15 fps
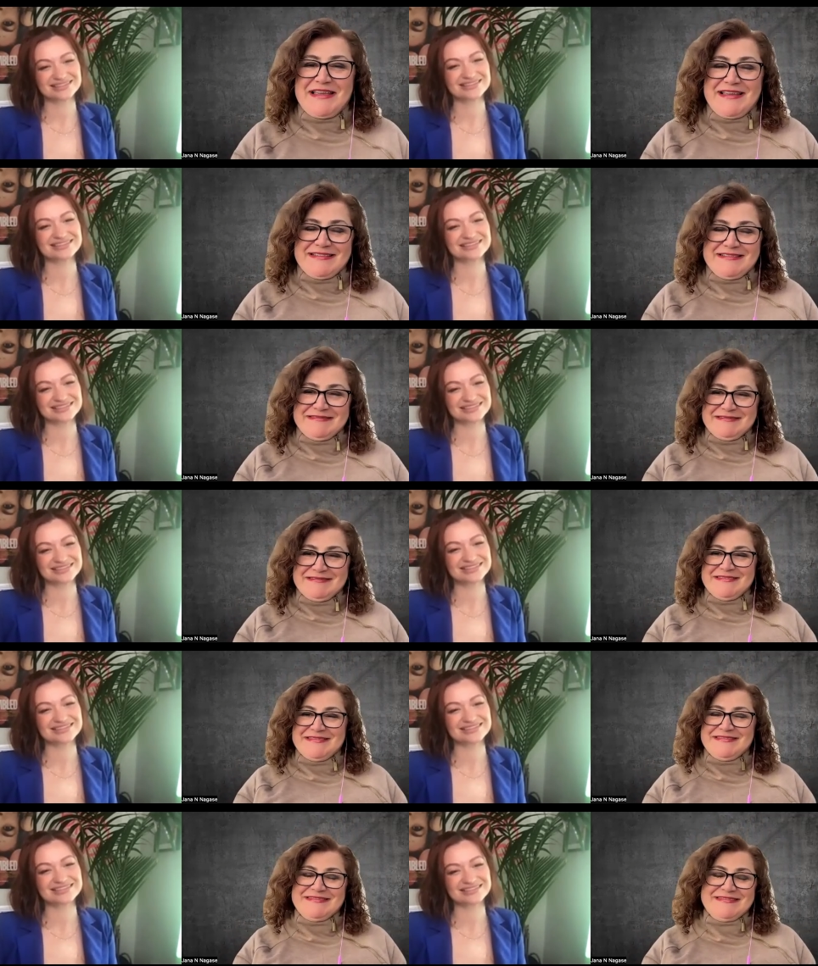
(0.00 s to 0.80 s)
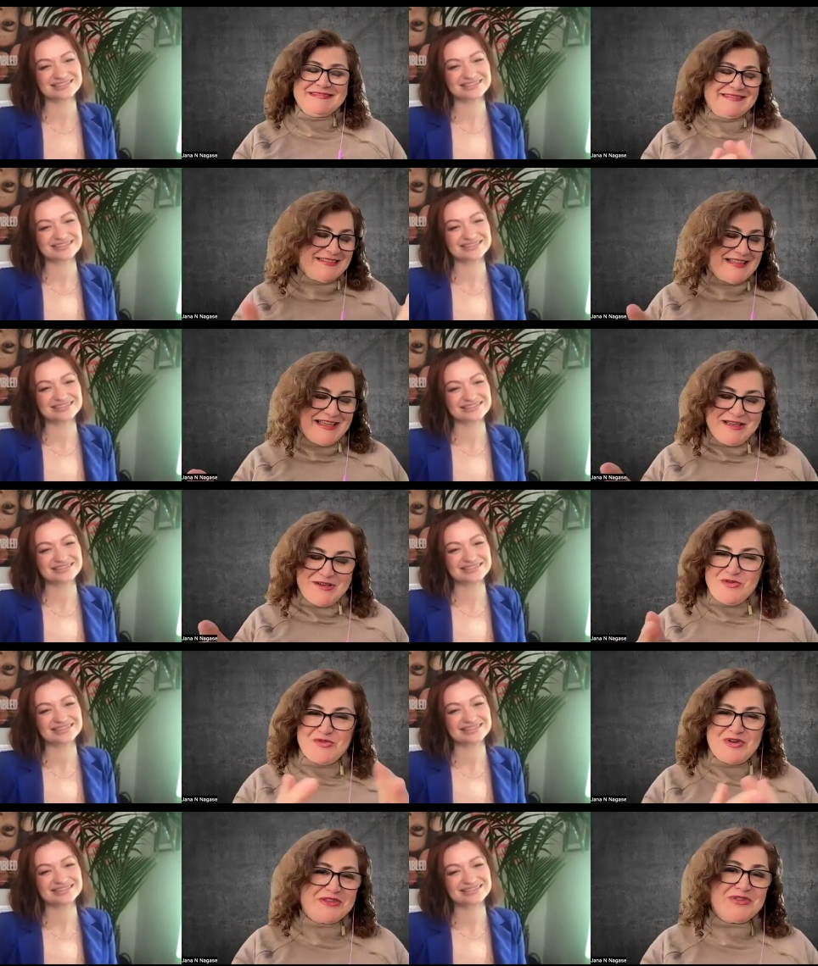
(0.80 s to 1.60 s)
Speaker 1: and uh,
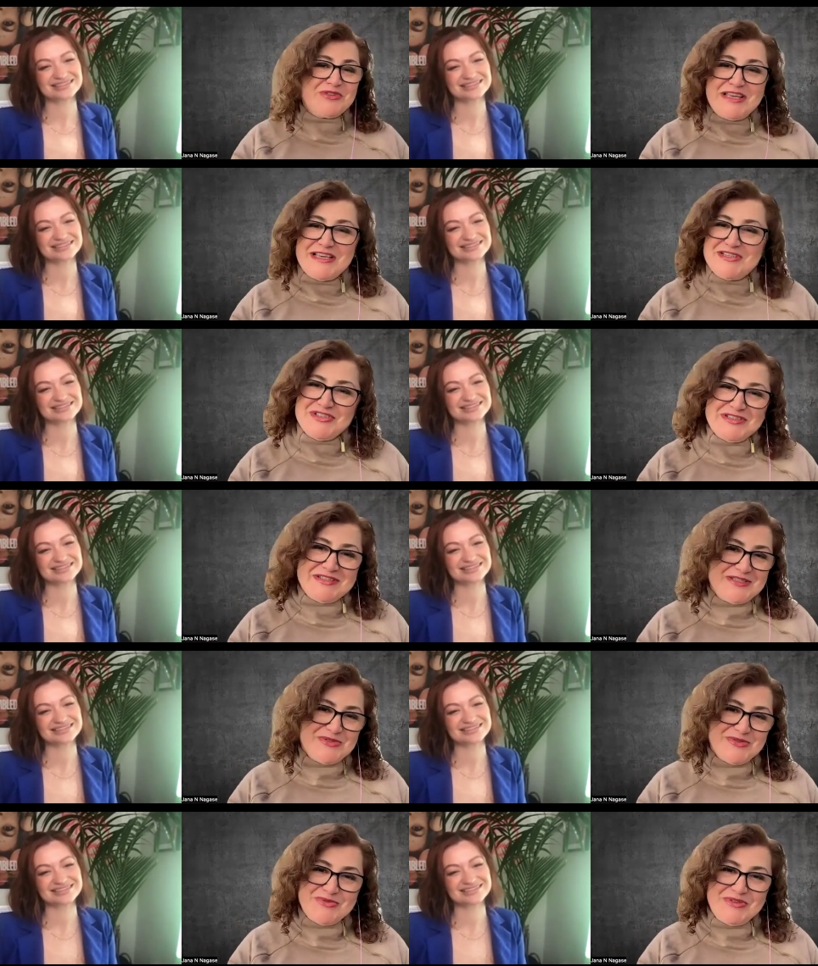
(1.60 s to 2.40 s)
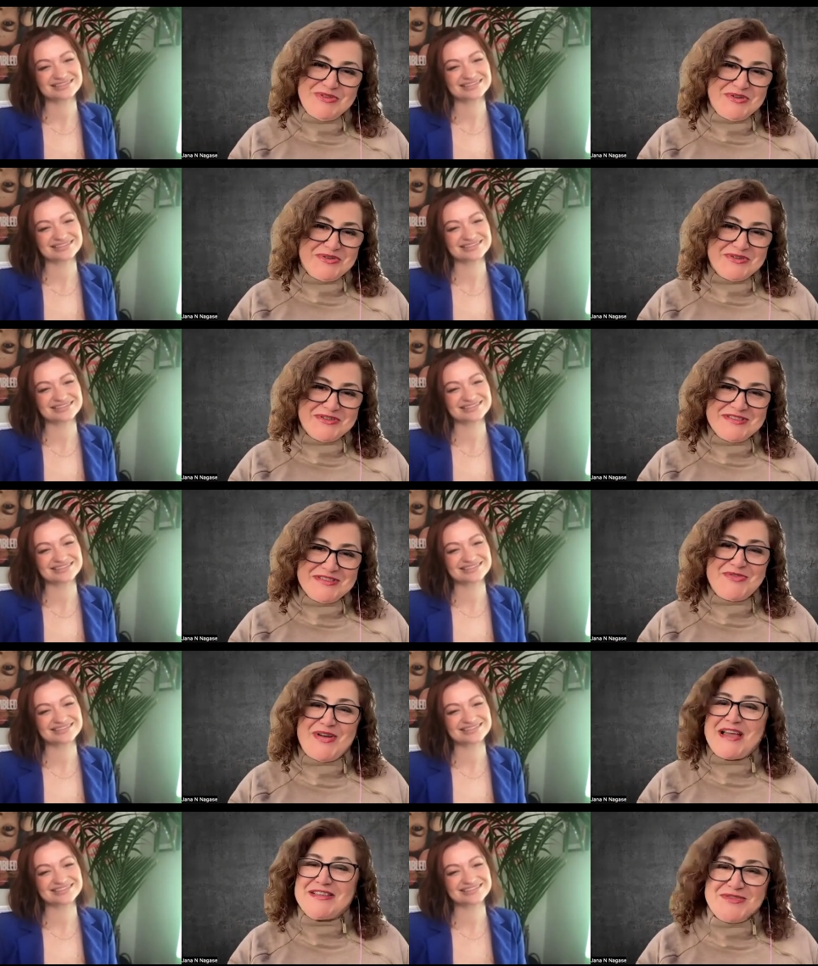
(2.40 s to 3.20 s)
congratulations on your
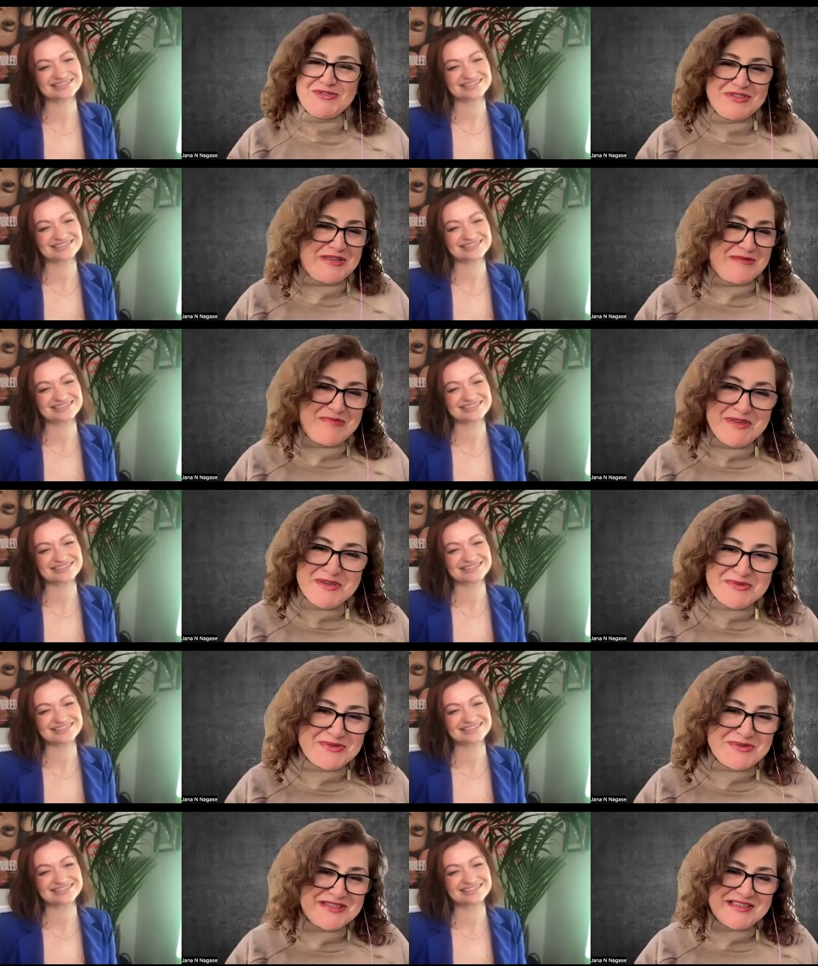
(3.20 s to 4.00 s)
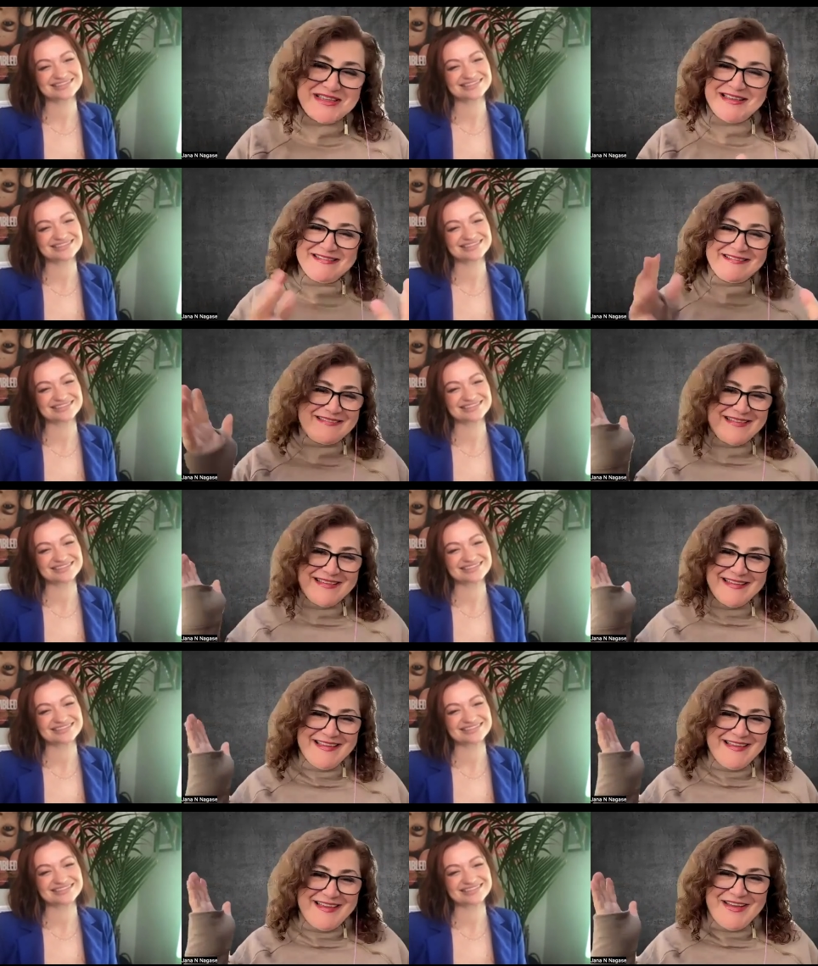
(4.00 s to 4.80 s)
director debut and
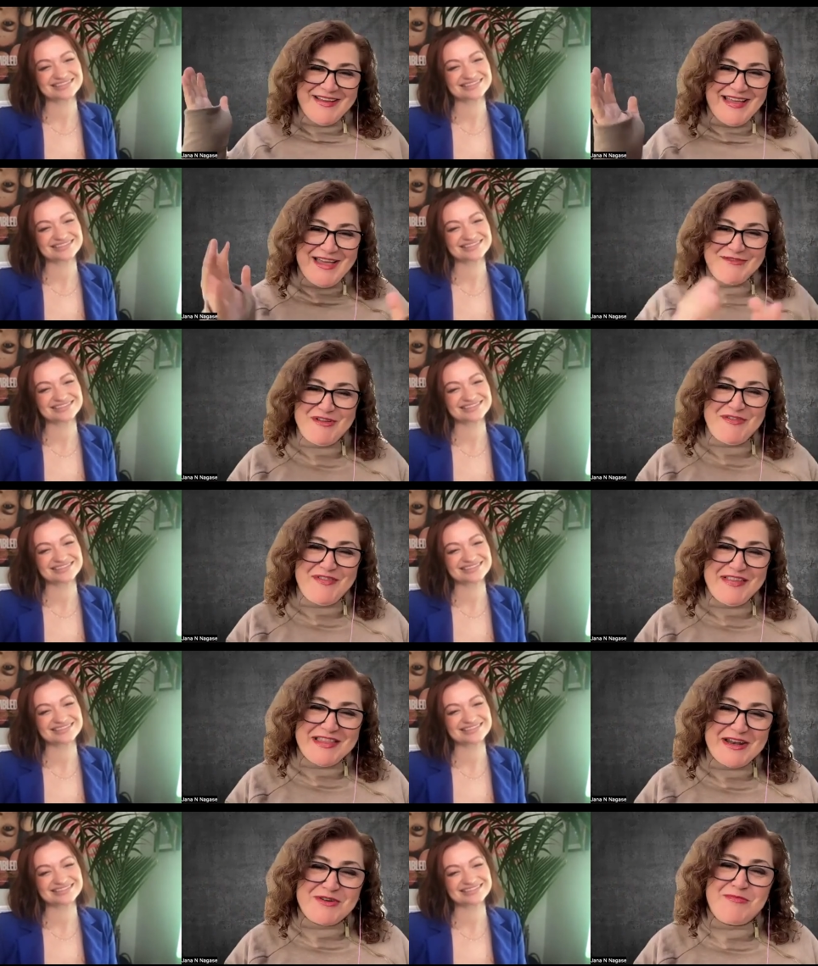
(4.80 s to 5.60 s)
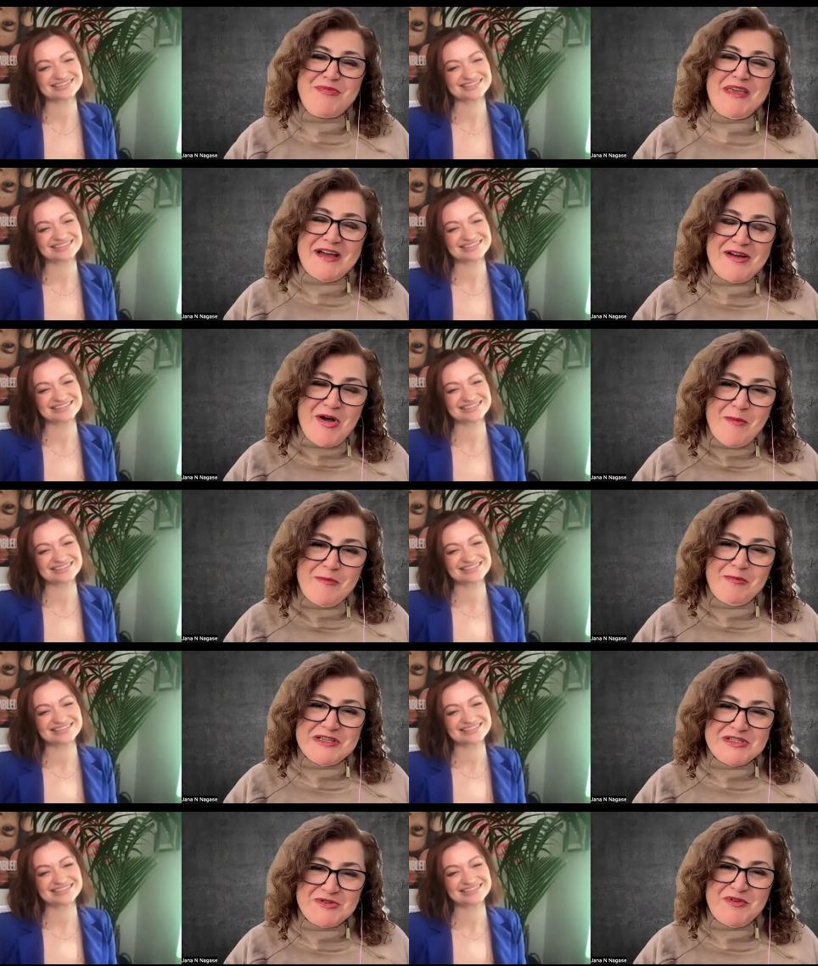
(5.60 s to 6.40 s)
everything that will be
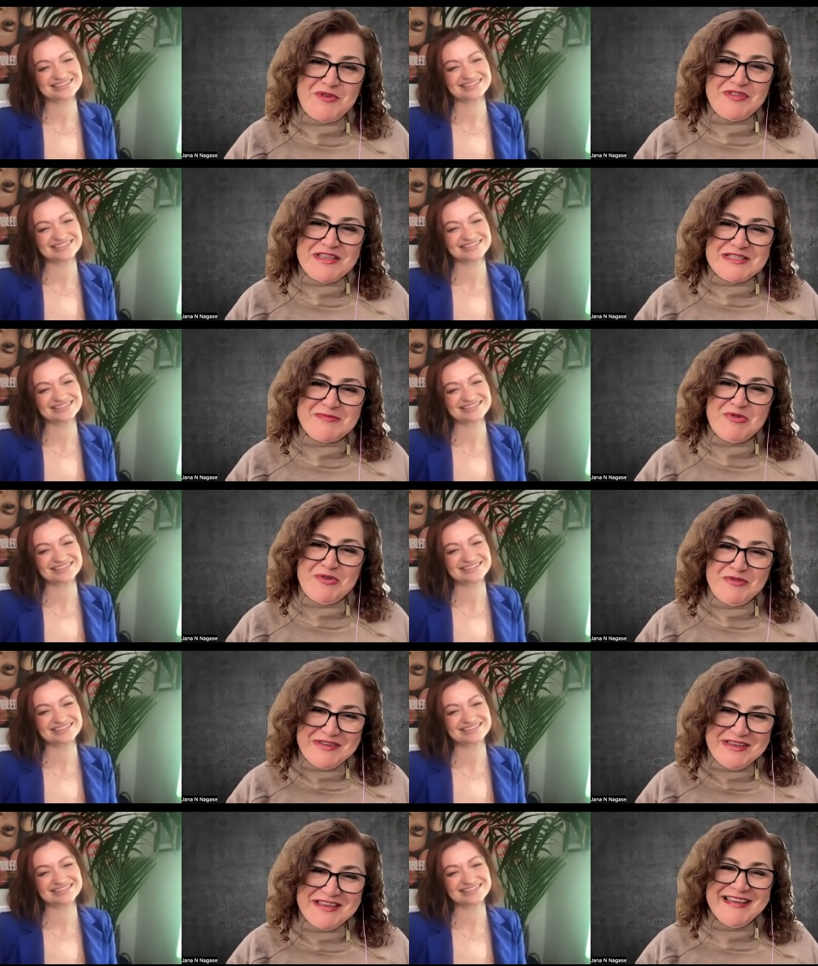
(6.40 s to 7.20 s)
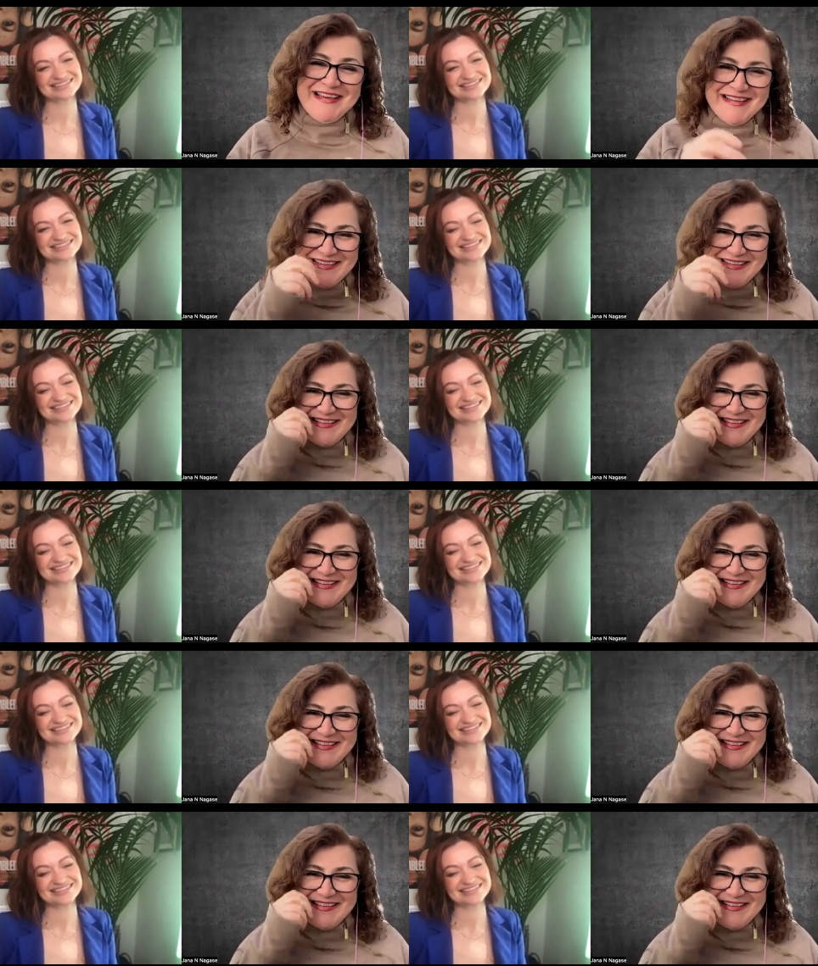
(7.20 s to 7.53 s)
accomplished with this movie.